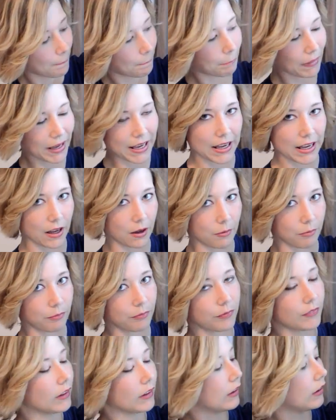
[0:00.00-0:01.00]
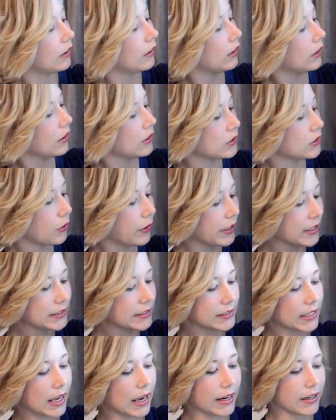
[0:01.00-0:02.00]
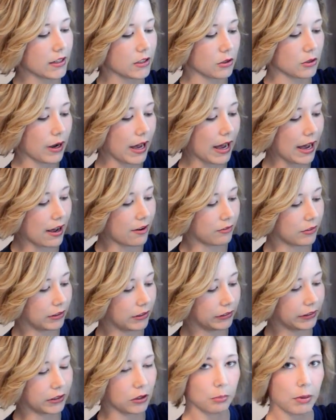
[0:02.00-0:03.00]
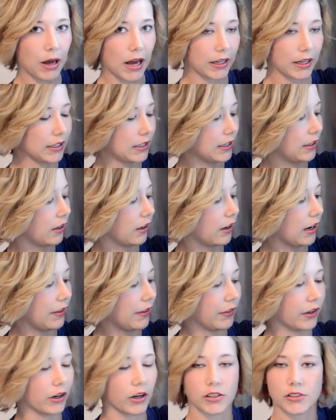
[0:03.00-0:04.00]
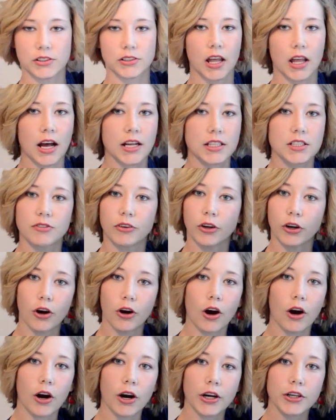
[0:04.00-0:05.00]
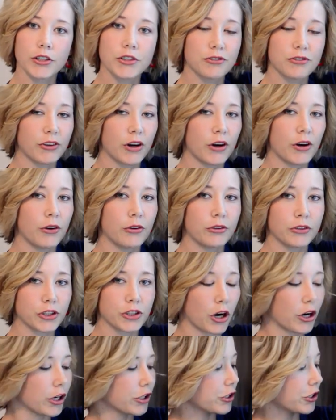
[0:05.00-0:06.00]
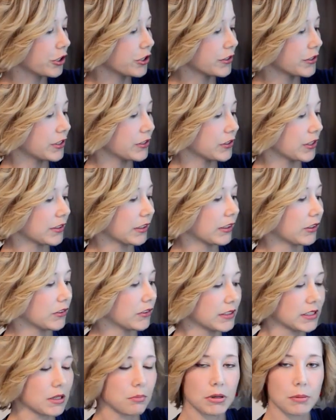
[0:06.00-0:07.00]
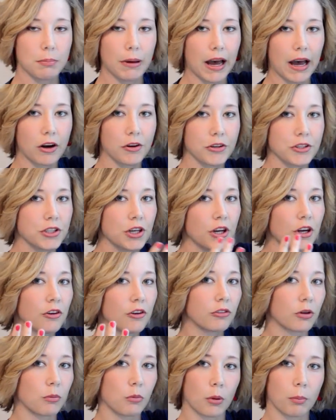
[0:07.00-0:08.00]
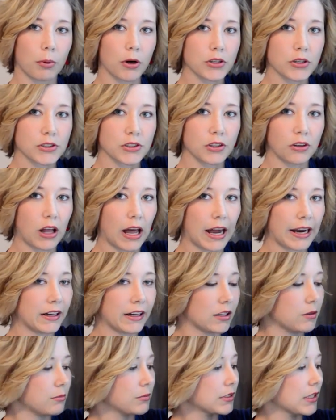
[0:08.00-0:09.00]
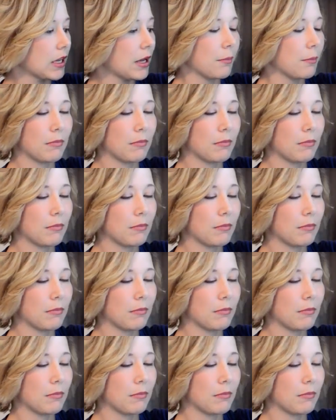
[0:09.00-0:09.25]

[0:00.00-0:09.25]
Bam! So inside you have a little pocket here and there are slots for cards, phone, chargers. There's a little zippy pouch for more personal items.